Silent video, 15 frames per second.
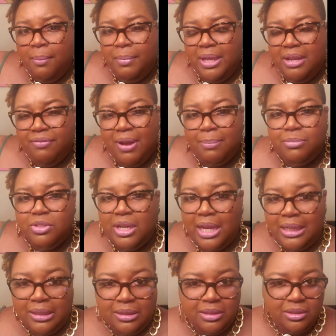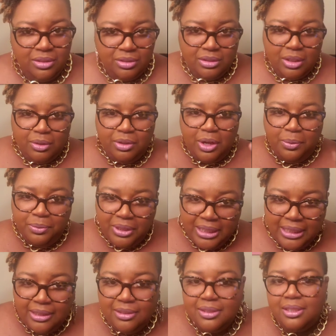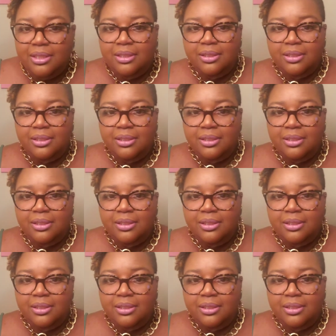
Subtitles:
But if I'm trying to, you know, go neat,